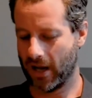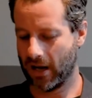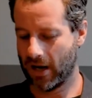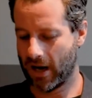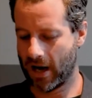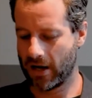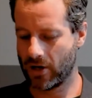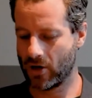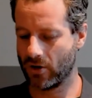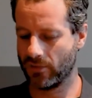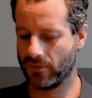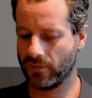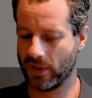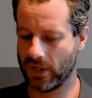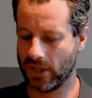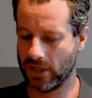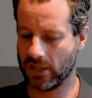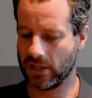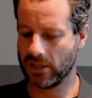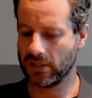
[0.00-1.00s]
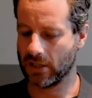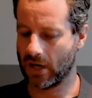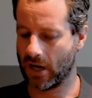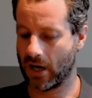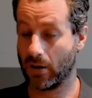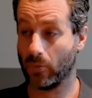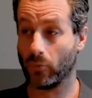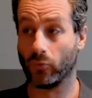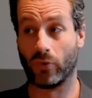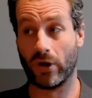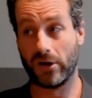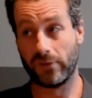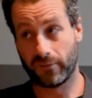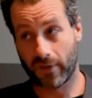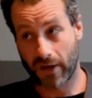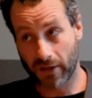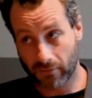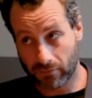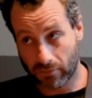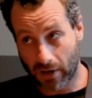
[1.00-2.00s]
AOV,
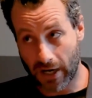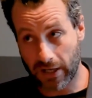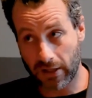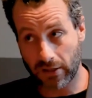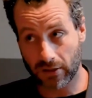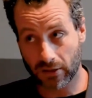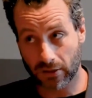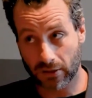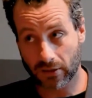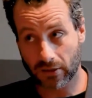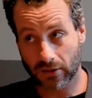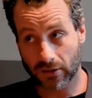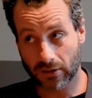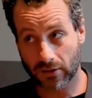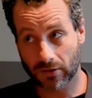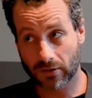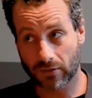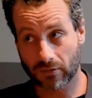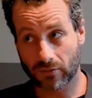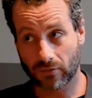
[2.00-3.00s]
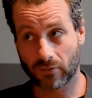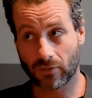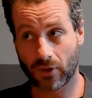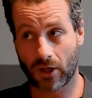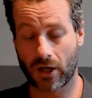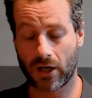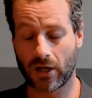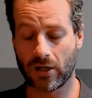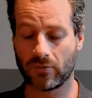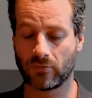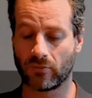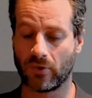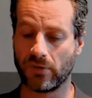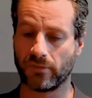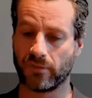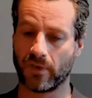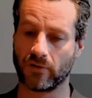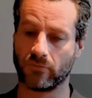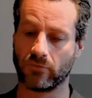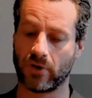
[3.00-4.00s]
refund rate. Right.
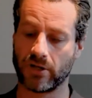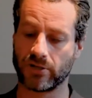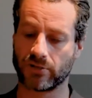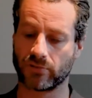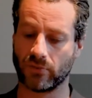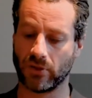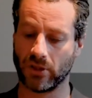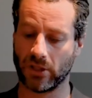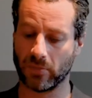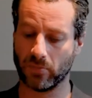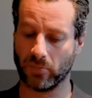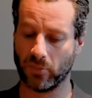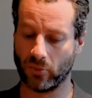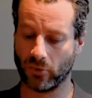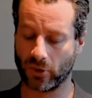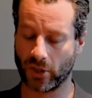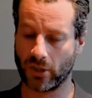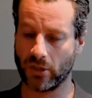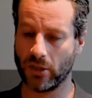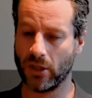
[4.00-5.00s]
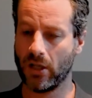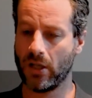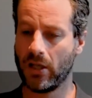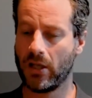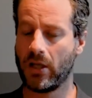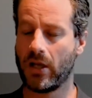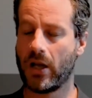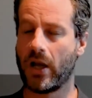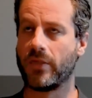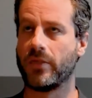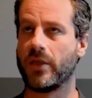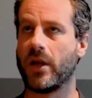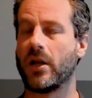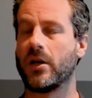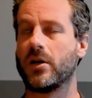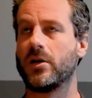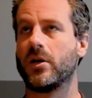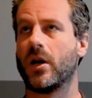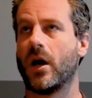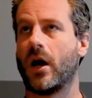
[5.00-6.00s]
Refund rate's really important. And
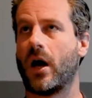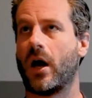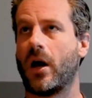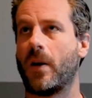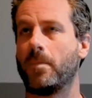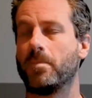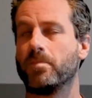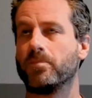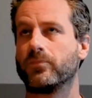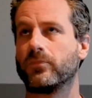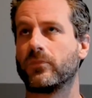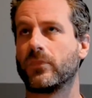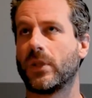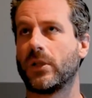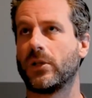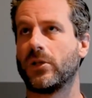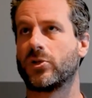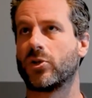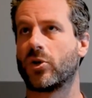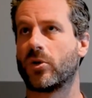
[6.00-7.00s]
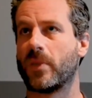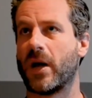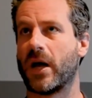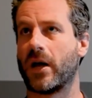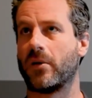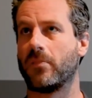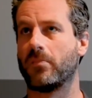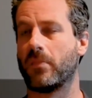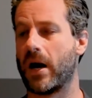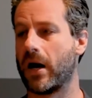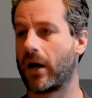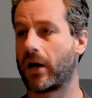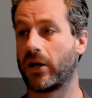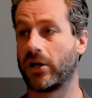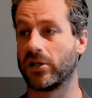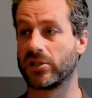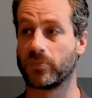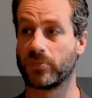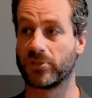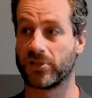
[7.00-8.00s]
then you're talking about marketing
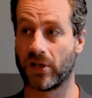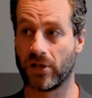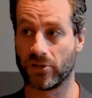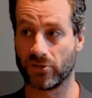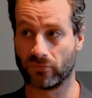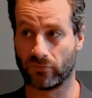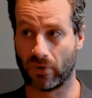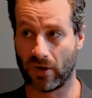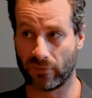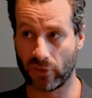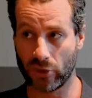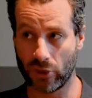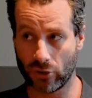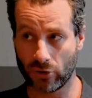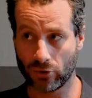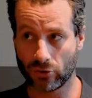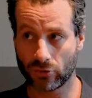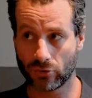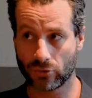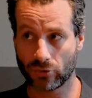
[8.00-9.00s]
as a percentage of revenue